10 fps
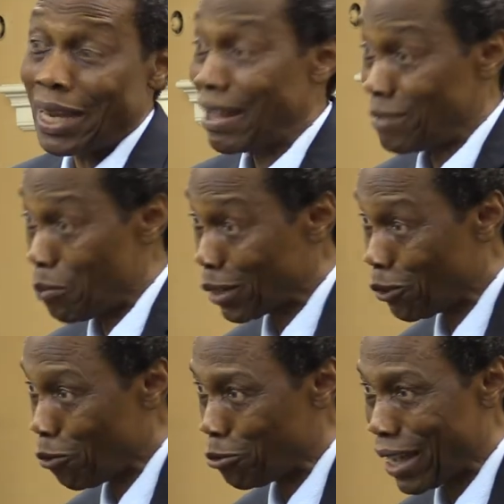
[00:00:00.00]
As a matter
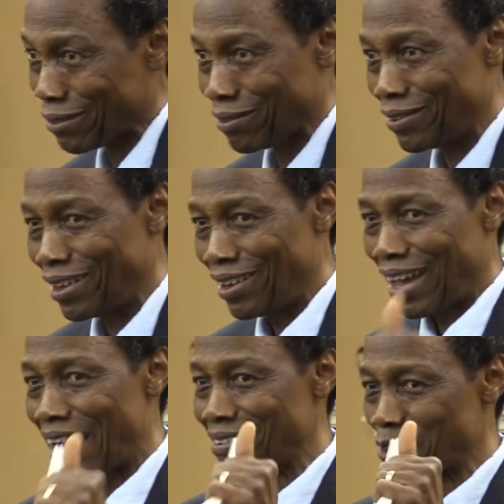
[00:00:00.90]
of fact,
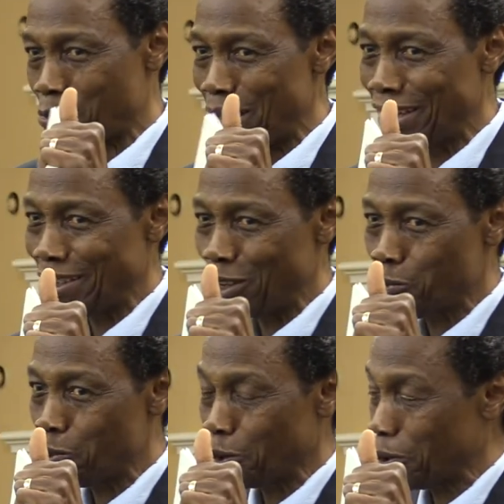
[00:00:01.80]
as explained in this
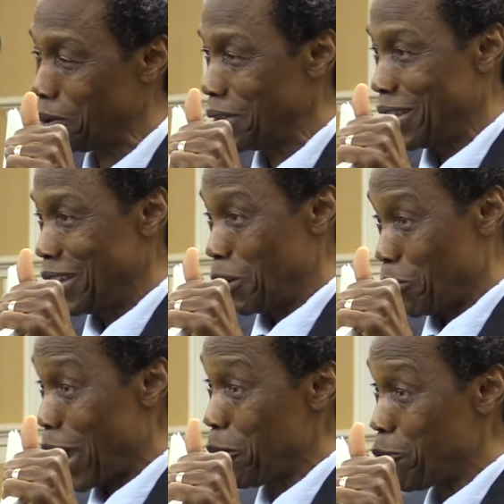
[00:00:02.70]
book,
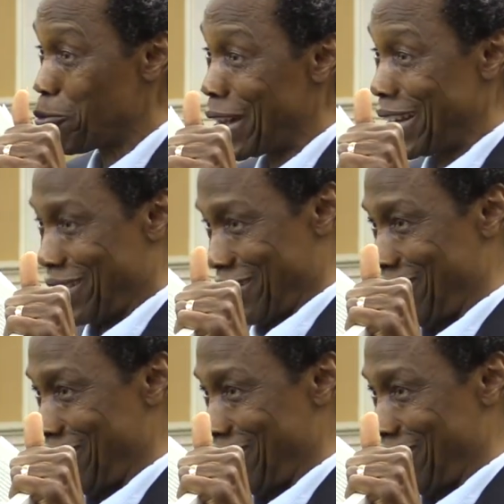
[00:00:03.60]
my own father